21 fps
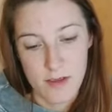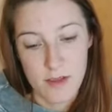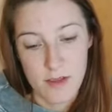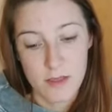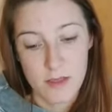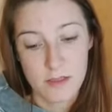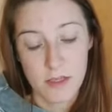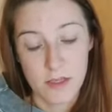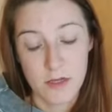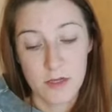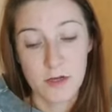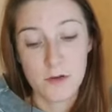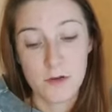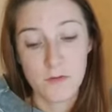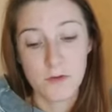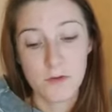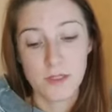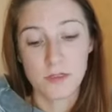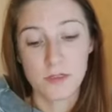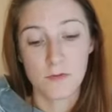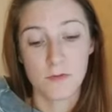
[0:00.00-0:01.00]
So you're
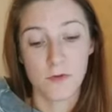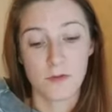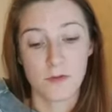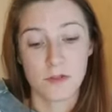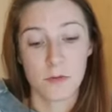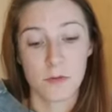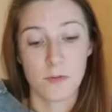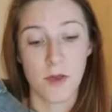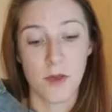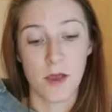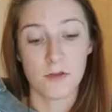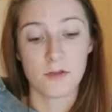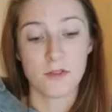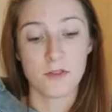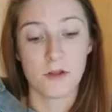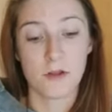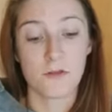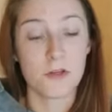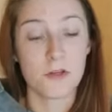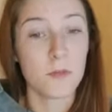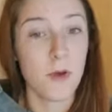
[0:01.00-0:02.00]
going to want to post
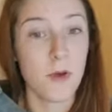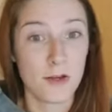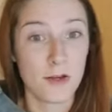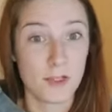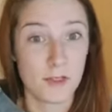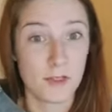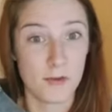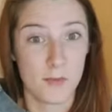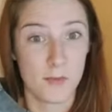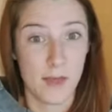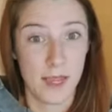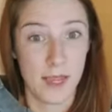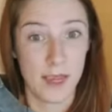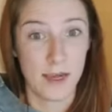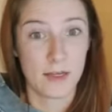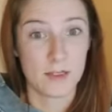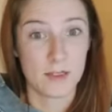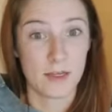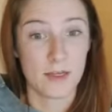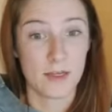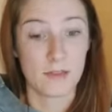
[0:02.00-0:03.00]
on your personal
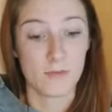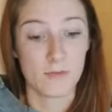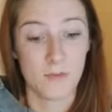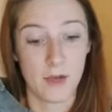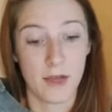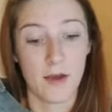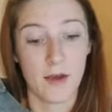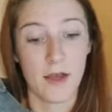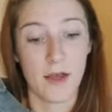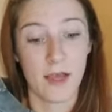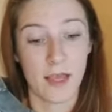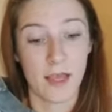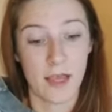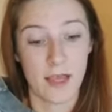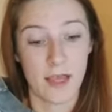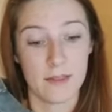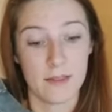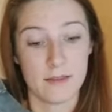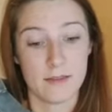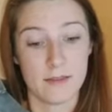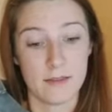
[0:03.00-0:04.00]
page as well
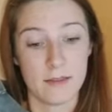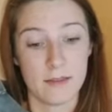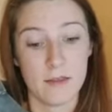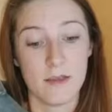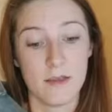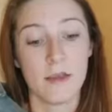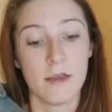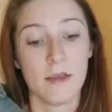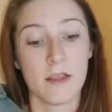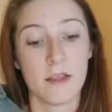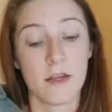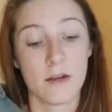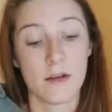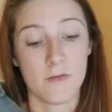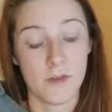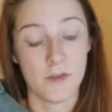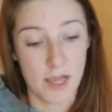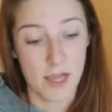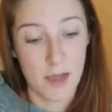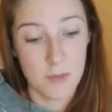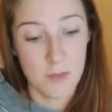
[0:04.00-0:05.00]
as your
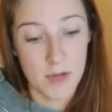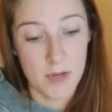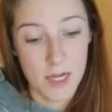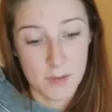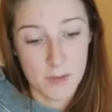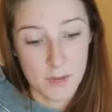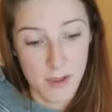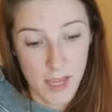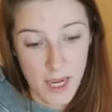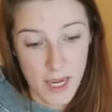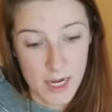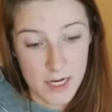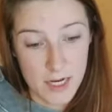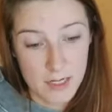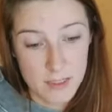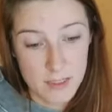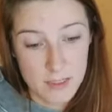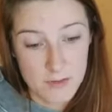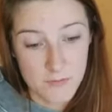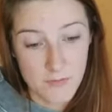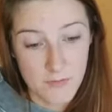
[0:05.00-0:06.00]
VIP
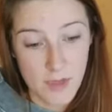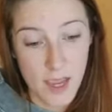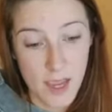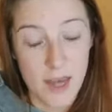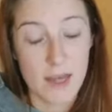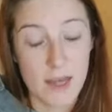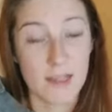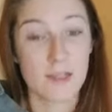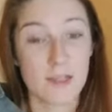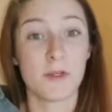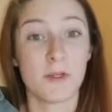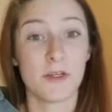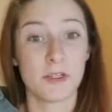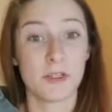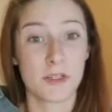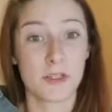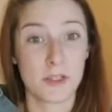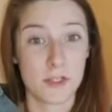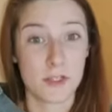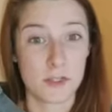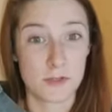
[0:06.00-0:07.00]
page and as well as
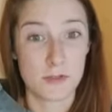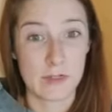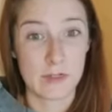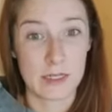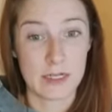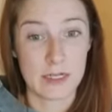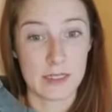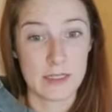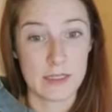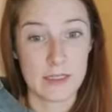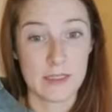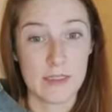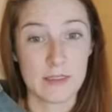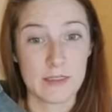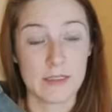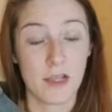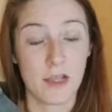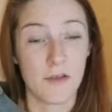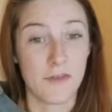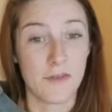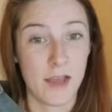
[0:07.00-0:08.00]
your stories.
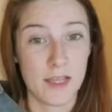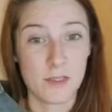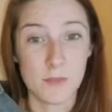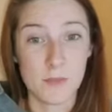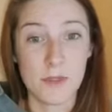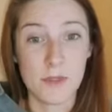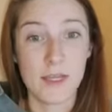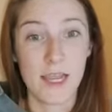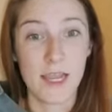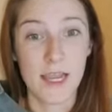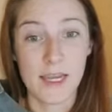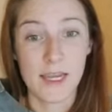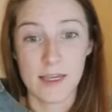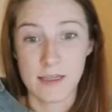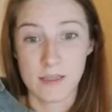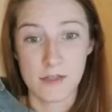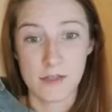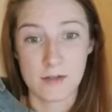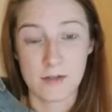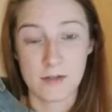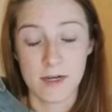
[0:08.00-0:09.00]
So Facebook and
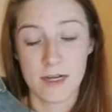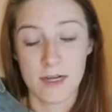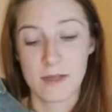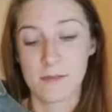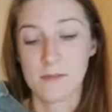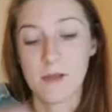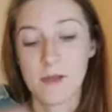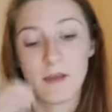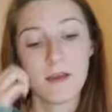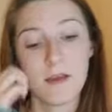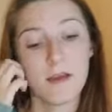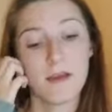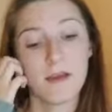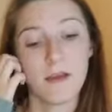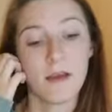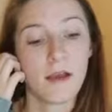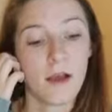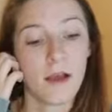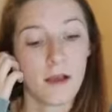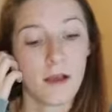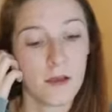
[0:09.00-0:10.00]
Instagram.
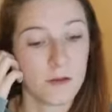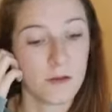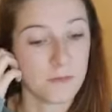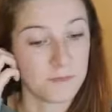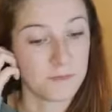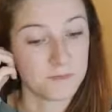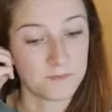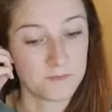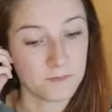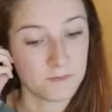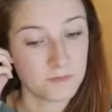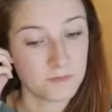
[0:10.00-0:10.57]
Um,